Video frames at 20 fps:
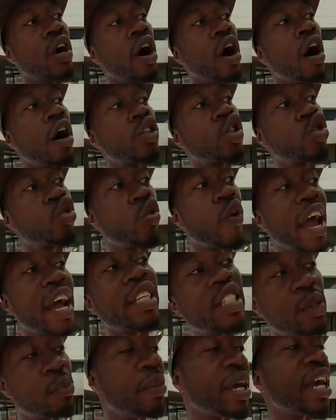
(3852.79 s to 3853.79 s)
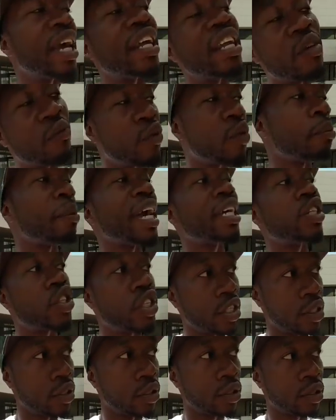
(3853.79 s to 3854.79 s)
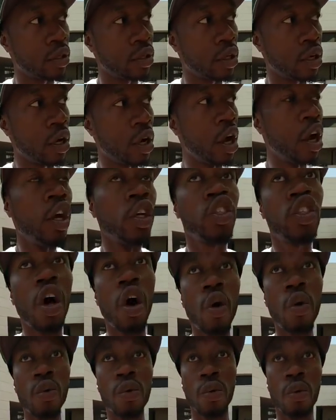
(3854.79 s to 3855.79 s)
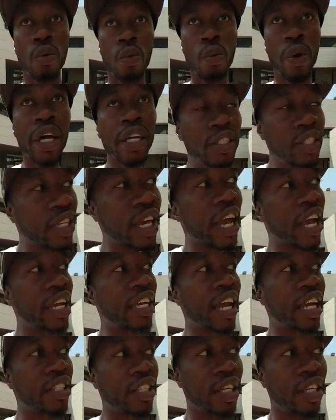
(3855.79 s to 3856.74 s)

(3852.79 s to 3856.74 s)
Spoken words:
of transmitting information. So we're saying that the